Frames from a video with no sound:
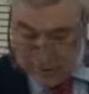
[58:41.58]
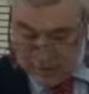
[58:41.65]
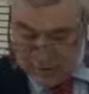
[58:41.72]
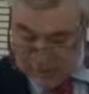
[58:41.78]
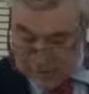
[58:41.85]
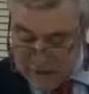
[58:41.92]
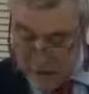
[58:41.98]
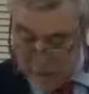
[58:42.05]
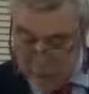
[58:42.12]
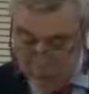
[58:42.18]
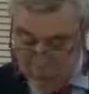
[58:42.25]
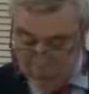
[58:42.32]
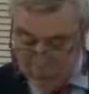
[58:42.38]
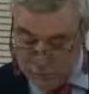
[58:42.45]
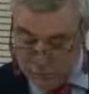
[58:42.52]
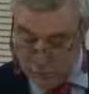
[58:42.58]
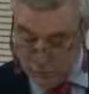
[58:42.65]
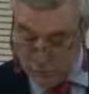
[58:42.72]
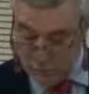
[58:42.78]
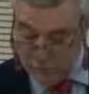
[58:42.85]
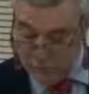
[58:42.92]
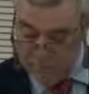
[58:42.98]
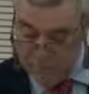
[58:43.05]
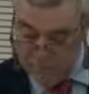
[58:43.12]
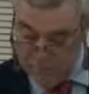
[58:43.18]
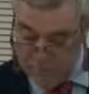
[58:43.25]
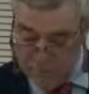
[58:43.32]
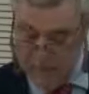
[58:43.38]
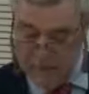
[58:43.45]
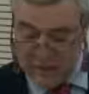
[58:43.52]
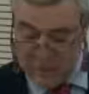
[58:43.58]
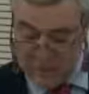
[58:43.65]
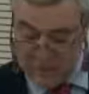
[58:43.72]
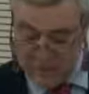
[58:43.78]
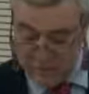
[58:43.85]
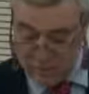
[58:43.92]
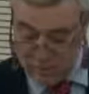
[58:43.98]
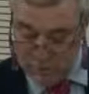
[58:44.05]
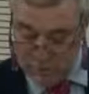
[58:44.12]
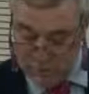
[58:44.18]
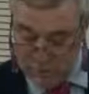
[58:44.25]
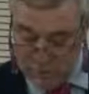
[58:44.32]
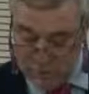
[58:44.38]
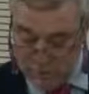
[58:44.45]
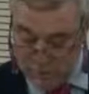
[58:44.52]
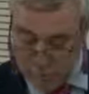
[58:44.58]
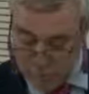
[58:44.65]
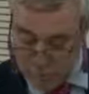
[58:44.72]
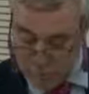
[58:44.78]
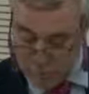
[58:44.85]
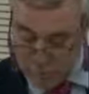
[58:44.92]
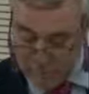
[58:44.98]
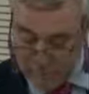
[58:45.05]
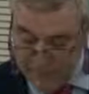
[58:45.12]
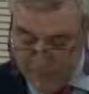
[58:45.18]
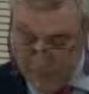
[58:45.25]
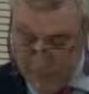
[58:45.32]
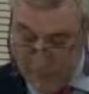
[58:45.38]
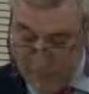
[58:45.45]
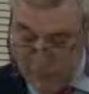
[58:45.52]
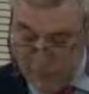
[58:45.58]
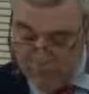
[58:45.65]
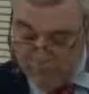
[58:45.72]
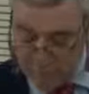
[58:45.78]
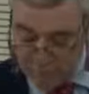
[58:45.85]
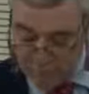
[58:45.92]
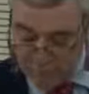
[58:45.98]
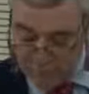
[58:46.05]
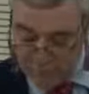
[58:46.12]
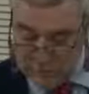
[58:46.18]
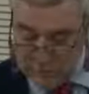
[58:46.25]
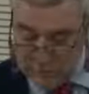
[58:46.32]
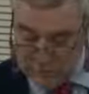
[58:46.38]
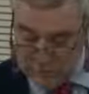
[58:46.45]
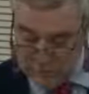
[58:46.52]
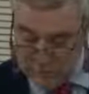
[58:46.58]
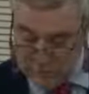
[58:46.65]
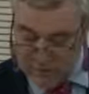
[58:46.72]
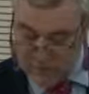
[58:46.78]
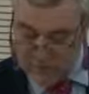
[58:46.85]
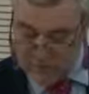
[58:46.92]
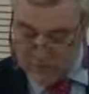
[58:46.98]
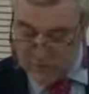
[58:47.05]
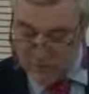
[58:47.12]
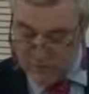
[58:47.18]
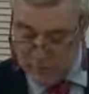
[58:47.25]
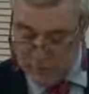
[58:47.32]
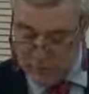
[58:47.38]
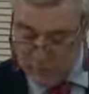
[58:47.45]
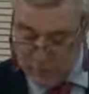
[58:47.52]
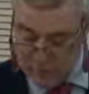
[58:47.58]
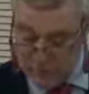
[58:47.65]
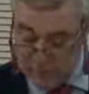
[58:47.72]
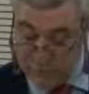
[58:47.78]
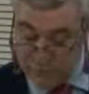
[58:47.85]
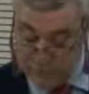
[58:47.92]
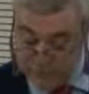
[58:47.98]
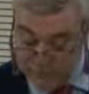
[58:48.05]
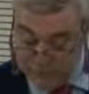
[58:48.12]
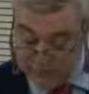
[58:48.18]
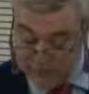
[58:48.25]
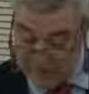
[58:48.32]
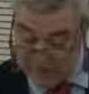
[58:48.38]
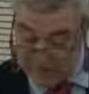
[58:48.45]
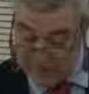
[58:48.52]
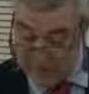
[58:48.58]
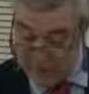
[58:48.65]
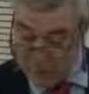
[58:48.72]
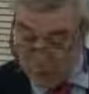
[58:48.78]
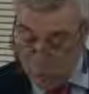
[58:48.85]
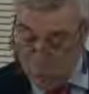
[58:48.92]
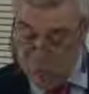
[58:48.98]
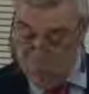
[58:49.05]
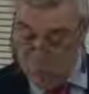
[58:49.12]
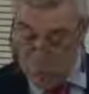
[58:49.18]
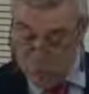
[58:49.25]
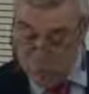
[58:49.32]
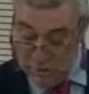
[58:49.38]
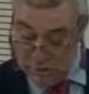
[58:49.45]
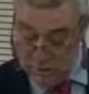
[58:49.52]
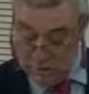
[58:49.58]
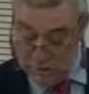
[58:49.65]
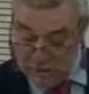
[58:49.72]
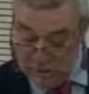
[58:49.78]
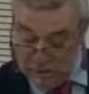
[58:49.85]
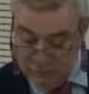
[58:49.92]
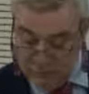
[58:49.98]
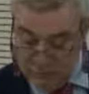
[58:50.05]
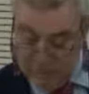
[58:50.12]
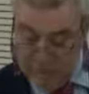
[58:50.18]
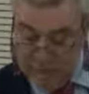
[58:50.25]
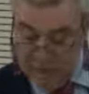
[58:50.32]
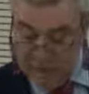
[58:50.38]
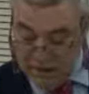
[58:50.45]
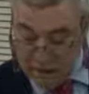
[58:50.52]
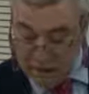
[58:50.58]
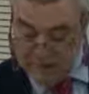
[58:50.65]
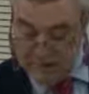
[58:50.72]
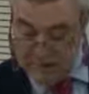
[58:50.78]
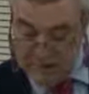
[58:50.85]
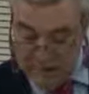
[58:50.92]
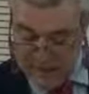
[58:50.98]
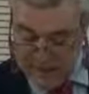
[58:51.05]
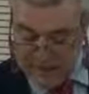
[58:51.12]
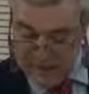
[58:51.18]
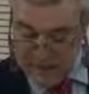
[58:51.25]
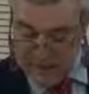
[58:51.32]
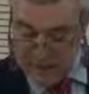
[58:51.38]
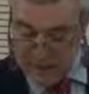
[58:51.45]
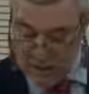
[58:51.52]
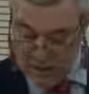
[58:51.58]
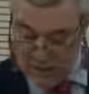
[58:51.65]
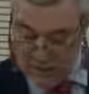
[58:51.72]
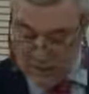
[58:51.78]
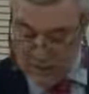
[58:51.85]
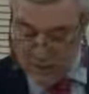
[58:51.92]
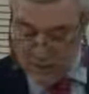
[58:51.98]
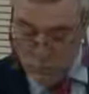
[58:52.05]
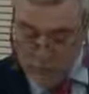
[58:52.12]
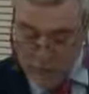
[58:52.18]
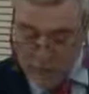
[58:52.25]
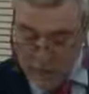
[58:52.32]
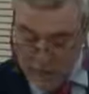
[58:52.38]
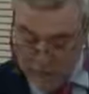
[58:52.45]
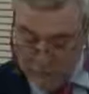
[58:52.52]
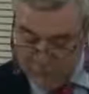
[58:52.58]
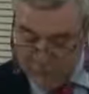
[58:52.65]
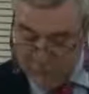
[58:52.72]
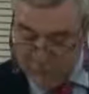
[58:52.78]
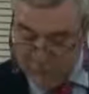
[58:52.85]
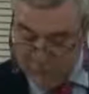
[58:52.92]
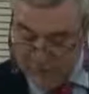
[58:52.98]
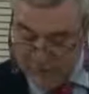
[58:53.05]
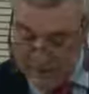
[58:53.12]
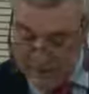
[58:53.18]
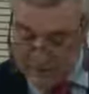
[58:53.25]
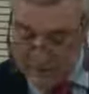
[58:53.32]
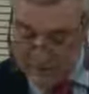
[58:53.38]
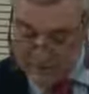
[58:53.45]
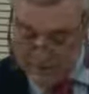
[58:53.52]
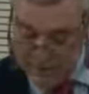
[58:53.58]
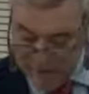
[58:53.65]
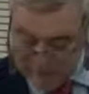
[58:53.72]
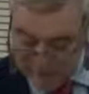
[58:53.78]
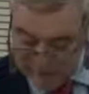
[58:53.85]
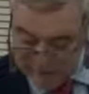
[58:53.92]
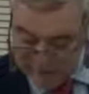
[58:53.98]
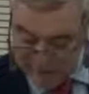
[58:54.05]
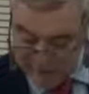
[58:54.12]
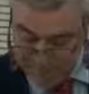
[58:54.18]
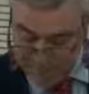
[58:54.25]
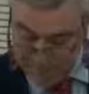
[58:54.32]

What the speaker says: Thank you also to all the members of the governing bodies of the sports who are involved in delivering the state-of-the-arts facilities, which will leave a lasting legacy well after the Island Games has passed.